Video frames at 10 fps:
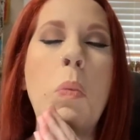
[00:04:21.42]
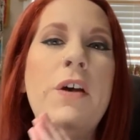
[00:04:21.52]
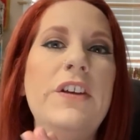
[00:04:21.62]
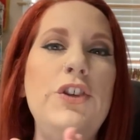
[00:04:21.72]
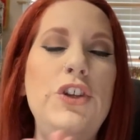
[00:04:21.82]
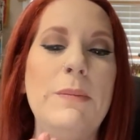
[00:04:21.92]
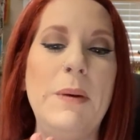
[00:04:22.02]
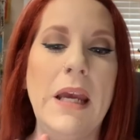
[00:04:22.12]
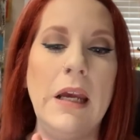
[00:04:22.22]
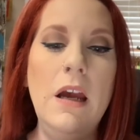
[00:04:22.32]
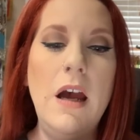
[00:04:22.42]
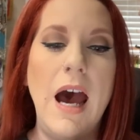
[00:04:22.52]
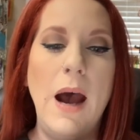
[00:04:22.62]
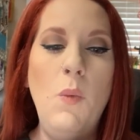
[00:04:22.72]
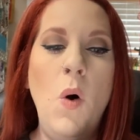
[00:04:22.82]
the shipping,
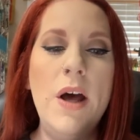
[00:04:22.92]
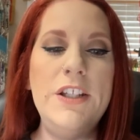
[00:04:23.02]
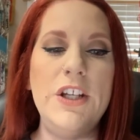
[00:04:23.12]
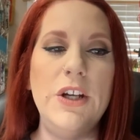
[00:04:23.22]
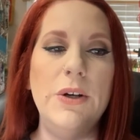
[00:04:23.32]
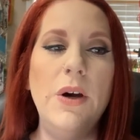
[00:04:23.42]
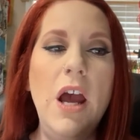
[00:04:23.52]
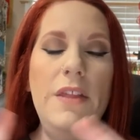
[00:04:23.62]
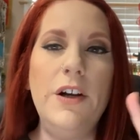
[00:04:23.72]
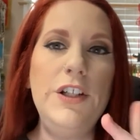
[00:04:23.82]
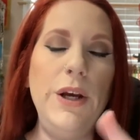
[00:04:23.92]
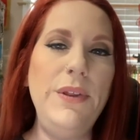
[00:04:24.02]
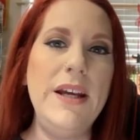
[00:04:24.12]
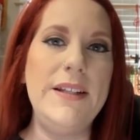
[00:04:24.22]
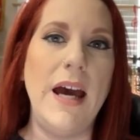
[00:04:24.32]
I want to, there are two
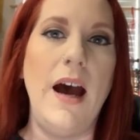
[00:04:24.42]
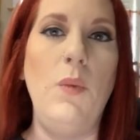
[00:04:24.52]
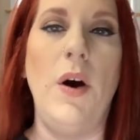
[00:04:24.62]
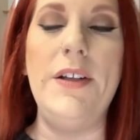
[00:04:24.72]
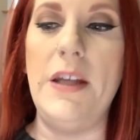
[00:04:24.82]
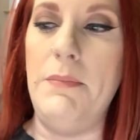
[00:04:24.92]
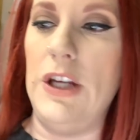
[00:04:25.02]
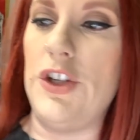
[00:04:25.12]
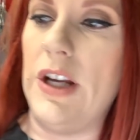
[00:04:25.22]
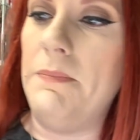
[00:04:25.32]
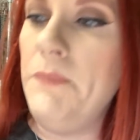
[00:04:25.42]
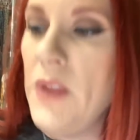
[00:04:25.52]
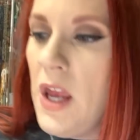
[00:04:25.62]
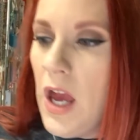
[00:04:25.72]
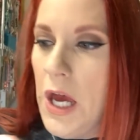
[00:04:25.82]
things that I want to mention
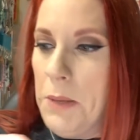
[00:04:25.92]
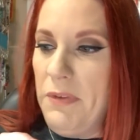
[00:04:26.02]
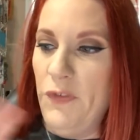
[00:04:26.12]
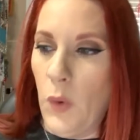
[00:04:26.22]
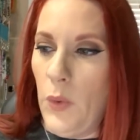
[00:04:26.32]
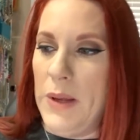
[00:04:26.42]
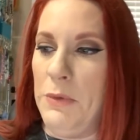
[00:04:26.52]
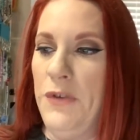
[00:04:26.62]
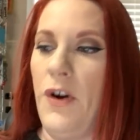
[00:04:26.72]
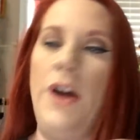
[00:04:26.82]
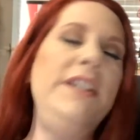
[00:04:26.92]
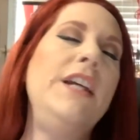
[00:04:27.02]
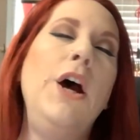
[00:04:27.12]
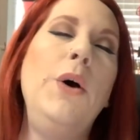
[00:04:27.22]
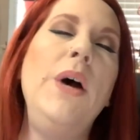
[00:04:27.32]
um, before we move on.
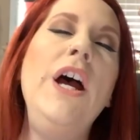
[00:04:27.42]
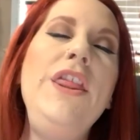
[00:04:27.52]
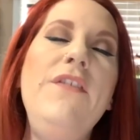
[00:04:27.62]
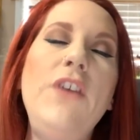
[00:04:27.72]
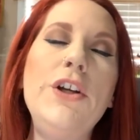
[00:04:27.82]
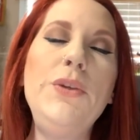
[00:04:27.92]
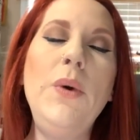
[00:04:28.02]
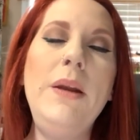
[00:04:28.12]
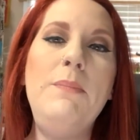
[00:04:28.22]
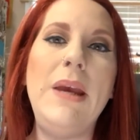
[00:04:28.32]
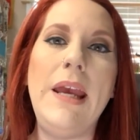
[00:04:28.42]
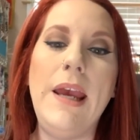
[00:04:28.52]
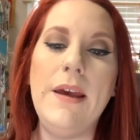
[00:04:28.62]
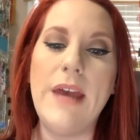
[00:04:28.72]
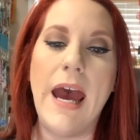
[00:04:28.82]
So the first one
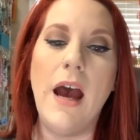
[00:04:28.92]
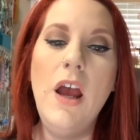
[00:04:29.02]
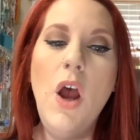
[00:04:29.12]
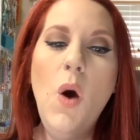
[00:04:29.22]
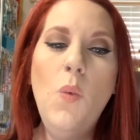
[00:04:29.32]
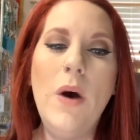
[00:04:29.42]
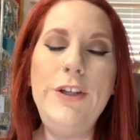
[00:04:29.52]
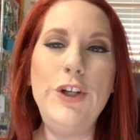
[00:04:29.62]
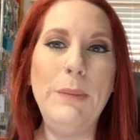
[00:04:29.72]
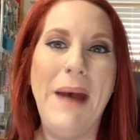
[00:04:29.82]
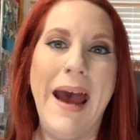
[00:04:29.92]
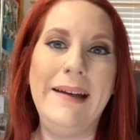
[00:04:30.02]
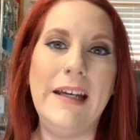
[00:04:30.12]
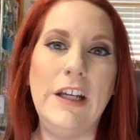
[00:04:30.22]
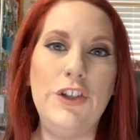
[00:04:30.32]
being that once your
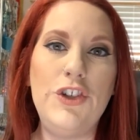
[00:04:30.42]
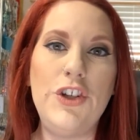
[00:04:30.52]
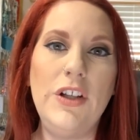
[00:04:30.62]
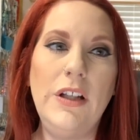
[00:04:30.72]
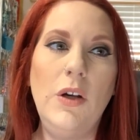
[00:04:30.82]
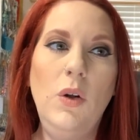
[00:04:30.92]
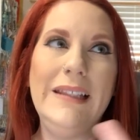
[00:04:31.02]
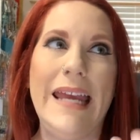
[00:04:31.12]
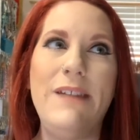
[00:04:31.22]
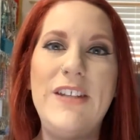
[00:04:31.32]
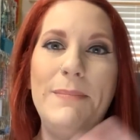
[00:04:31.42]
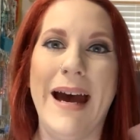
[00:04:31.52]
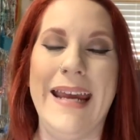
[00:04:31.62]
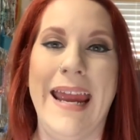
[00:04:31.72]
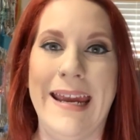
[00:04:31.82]
package leaves
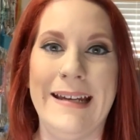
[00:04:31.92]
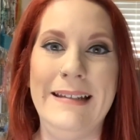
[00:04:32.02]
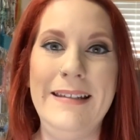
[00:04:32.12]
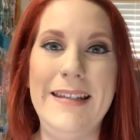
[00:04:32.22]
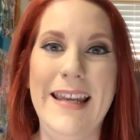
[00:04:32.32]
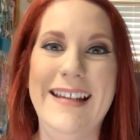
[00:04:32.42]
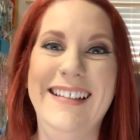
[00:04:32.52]
my hands